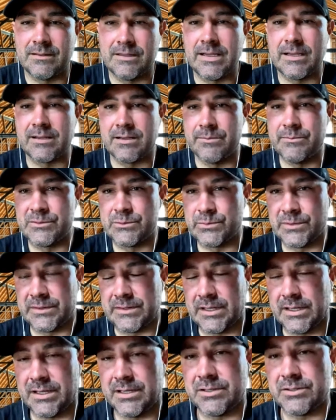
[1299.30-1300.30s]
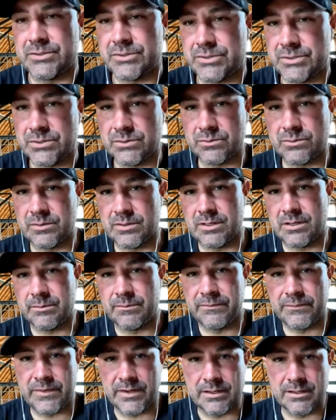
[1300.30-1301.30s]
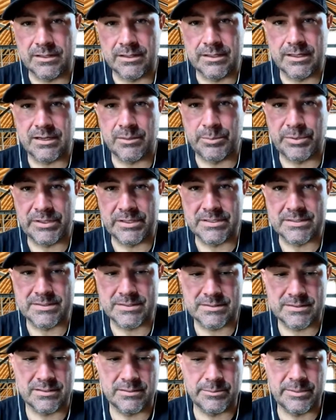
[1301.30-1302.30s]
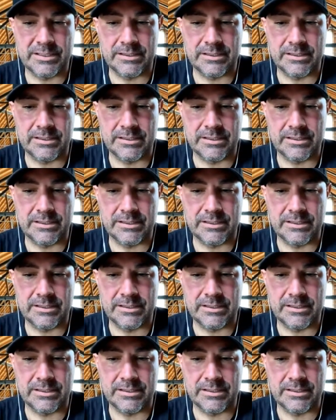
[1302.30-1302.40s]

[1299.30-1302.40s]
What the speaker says: that comes with age too, and I'm finally at a place in my